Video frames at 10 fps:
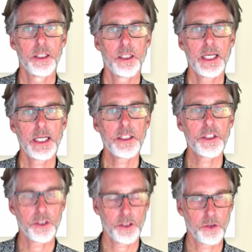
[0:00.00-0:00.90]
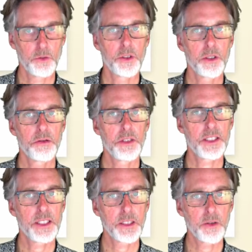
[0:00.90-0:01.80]
into the
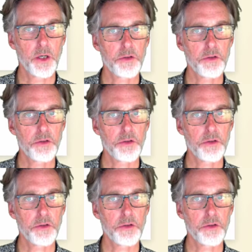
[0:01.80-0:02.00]
0.